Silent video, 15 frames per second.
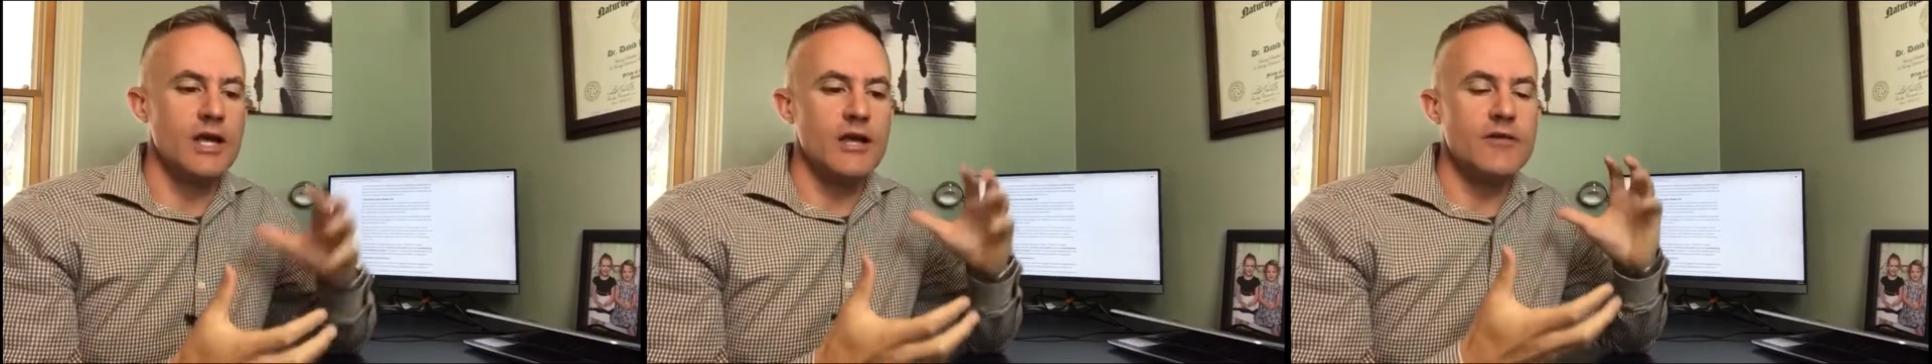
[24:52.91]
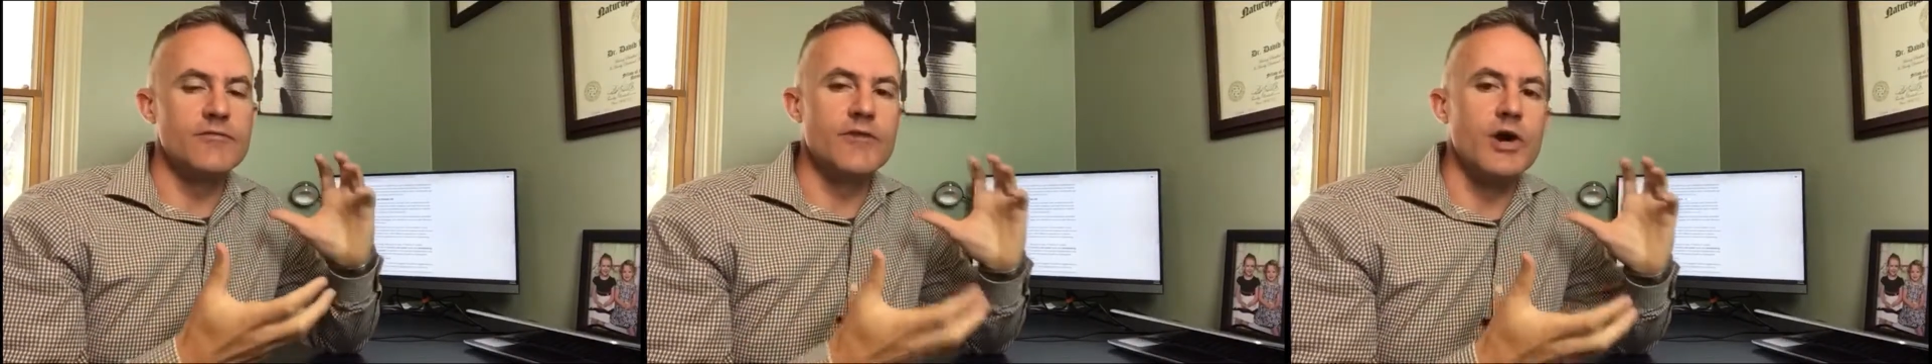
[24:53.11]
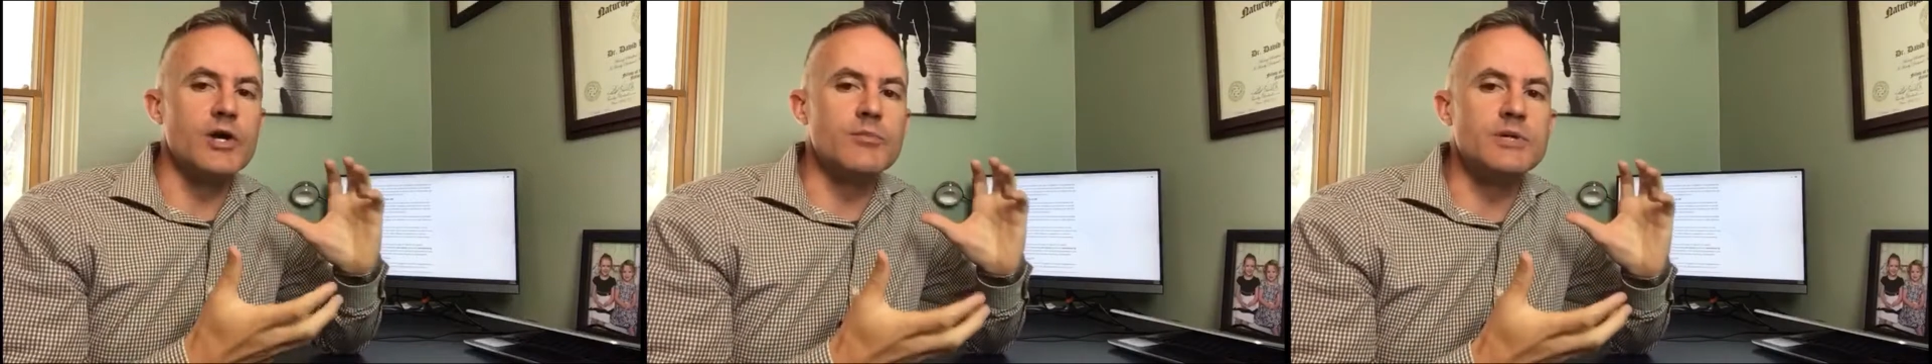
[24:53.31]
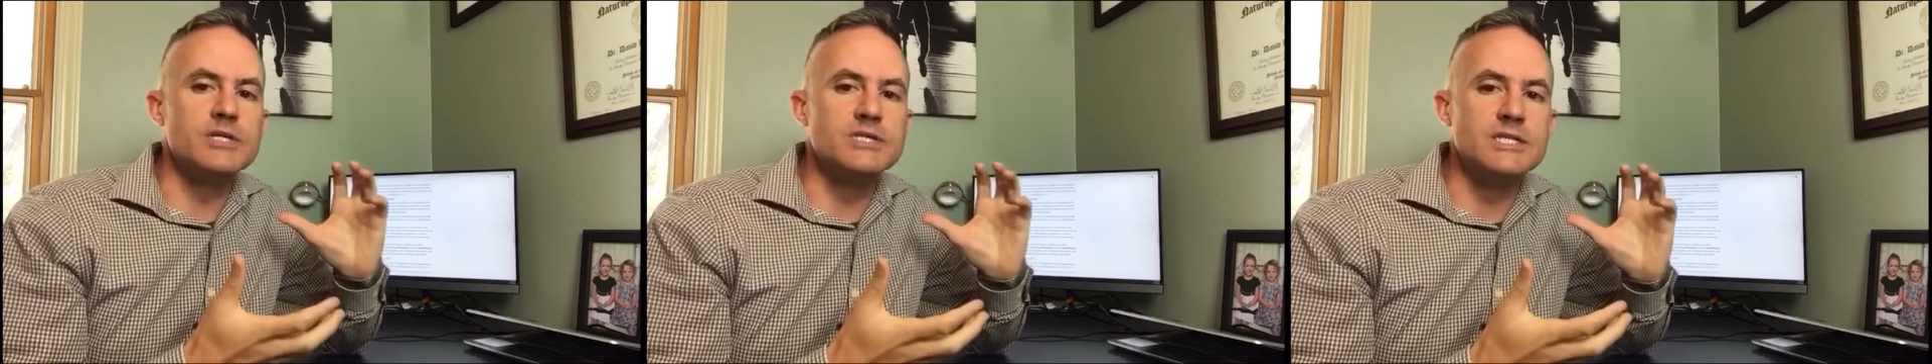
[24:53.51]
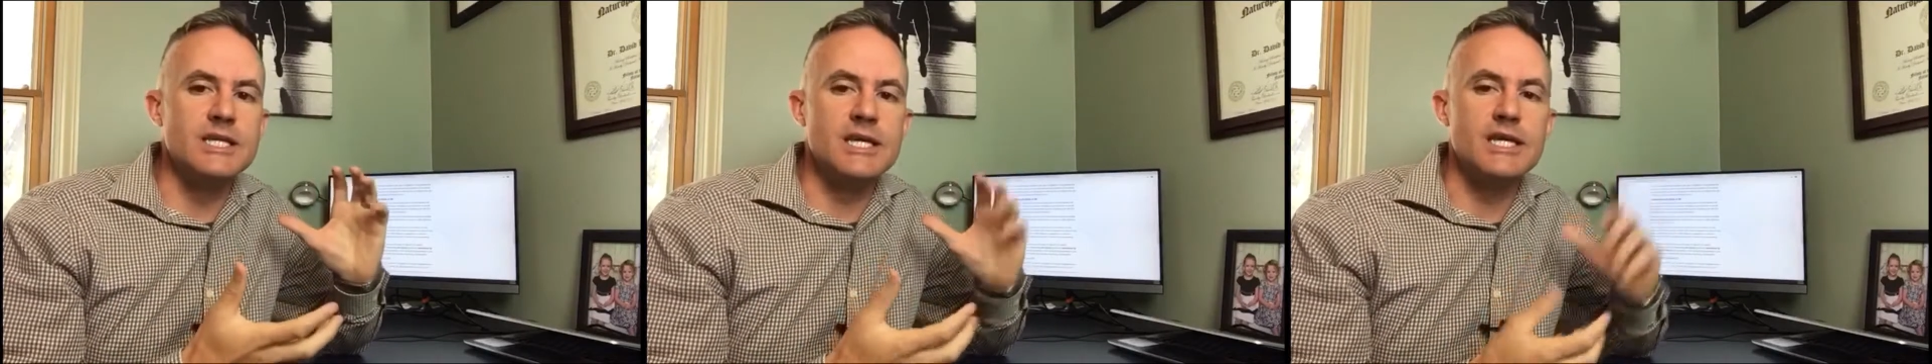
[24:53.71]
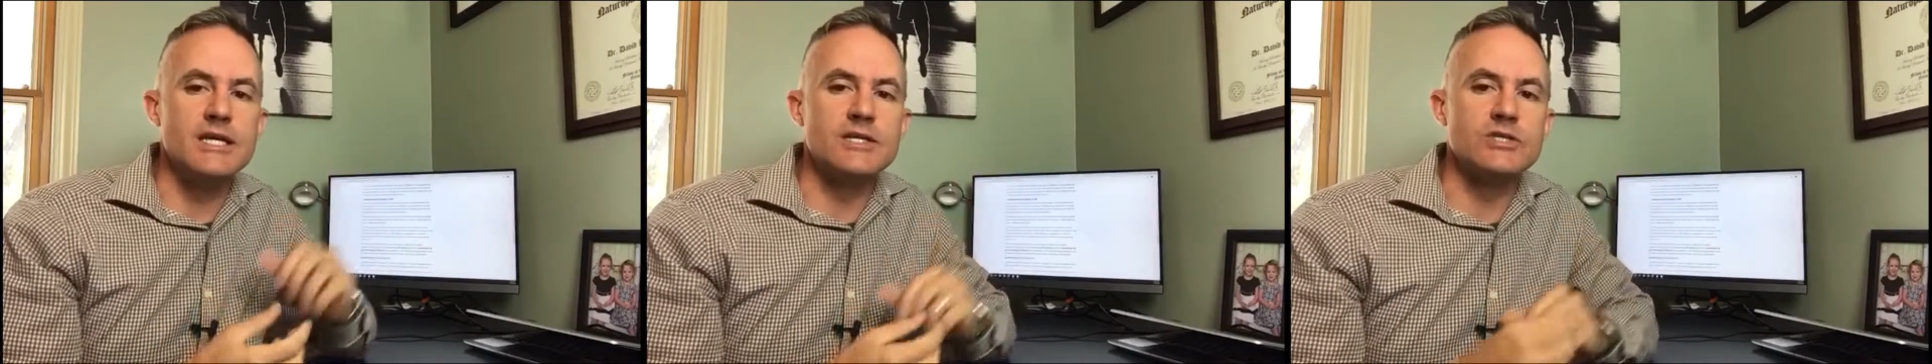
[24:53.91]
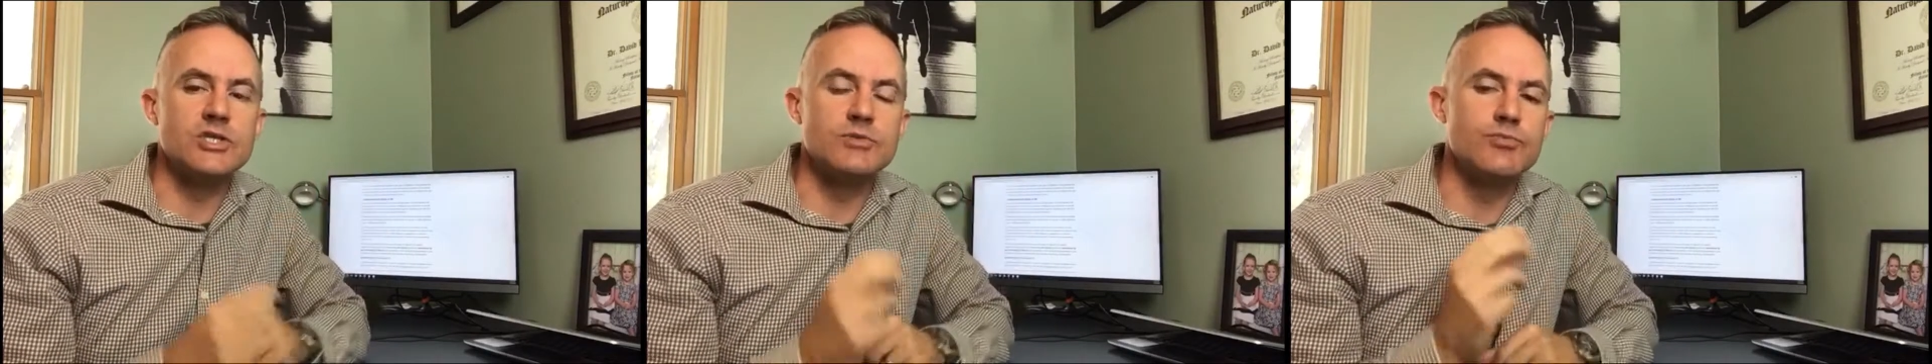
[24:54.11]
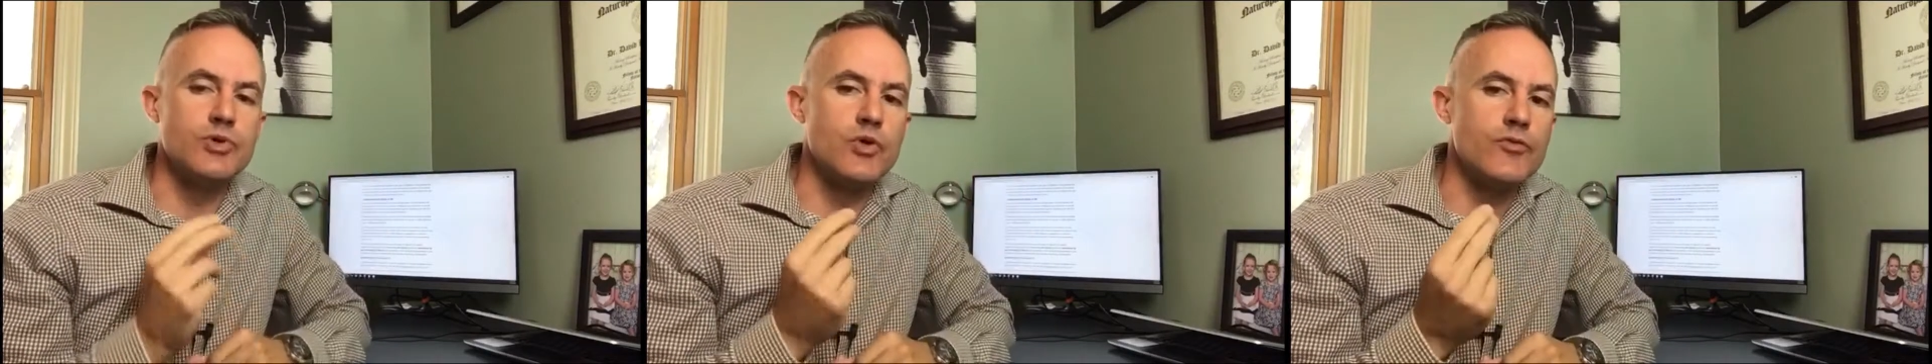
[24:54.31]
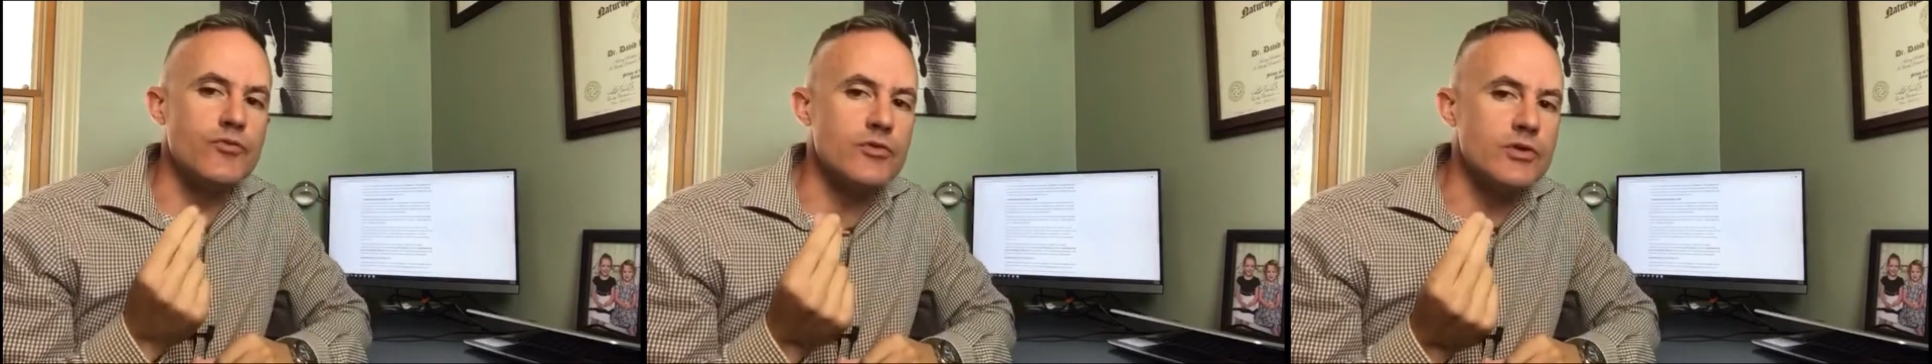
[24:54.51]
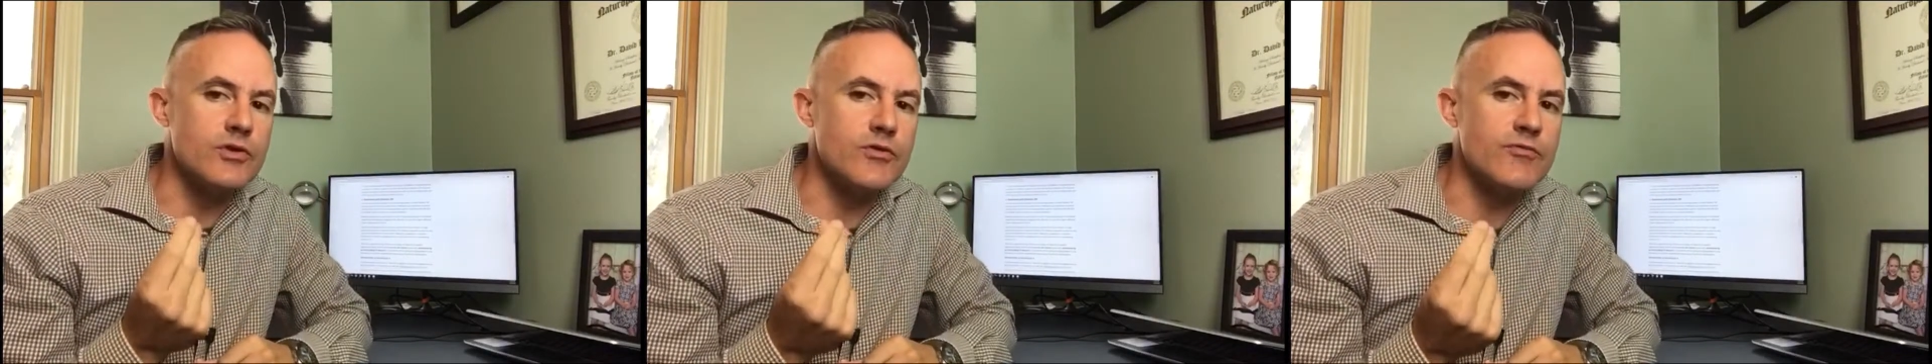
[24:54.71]
Vitamin D is this
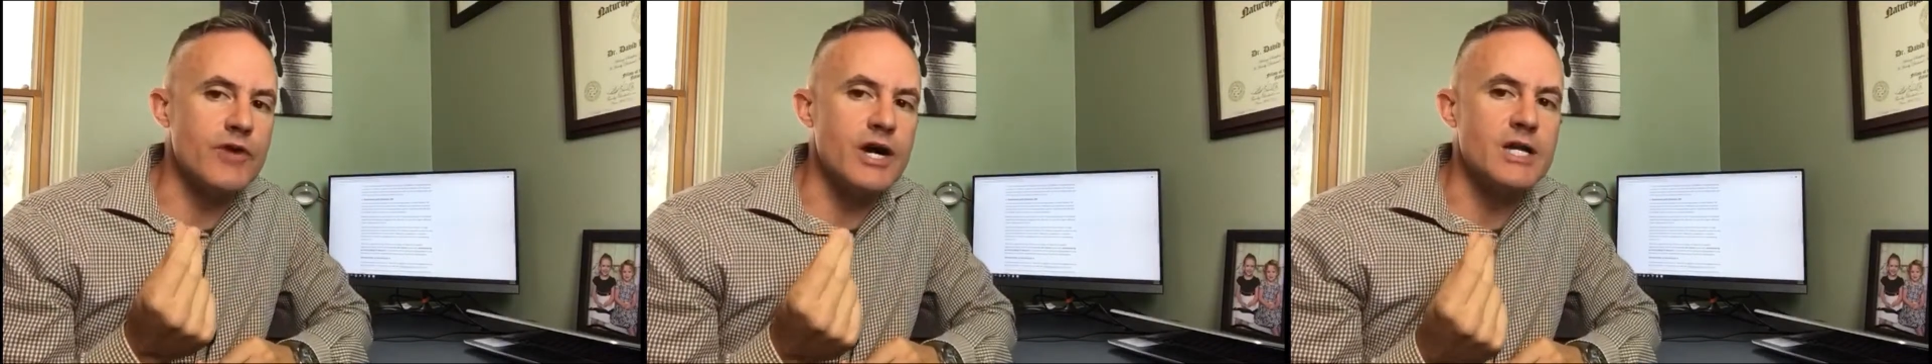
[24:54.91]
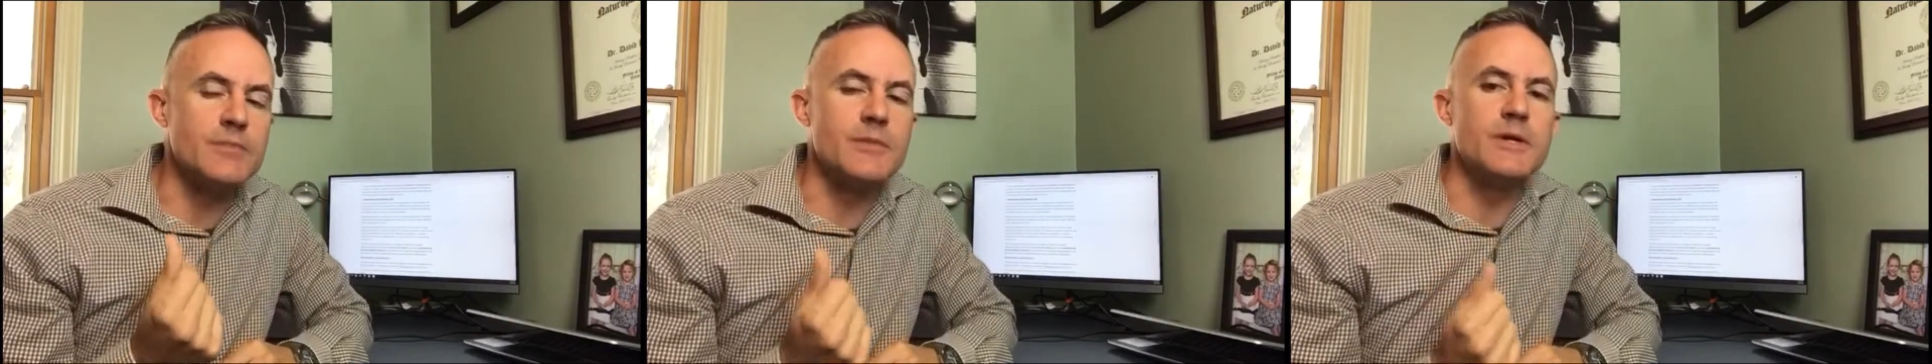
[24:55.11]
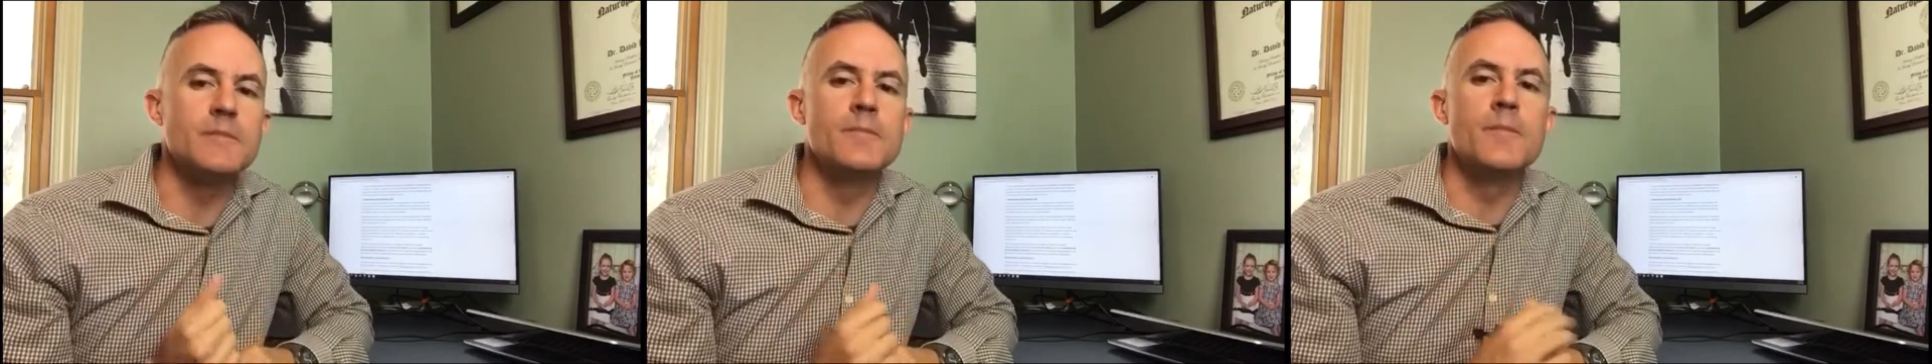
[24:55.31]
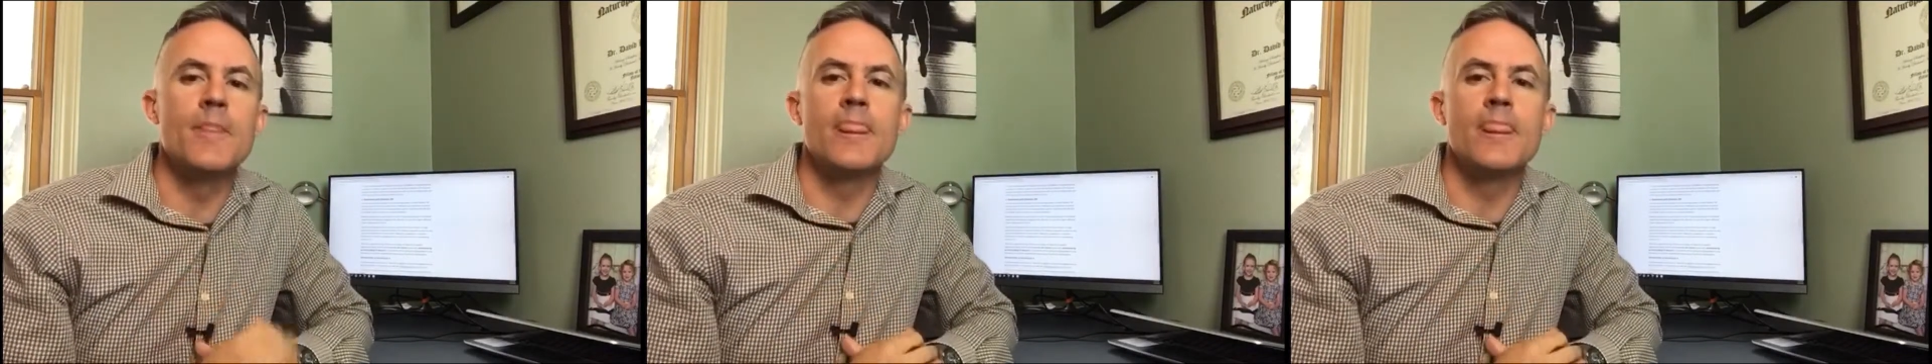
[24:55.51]
beautiful little vitamin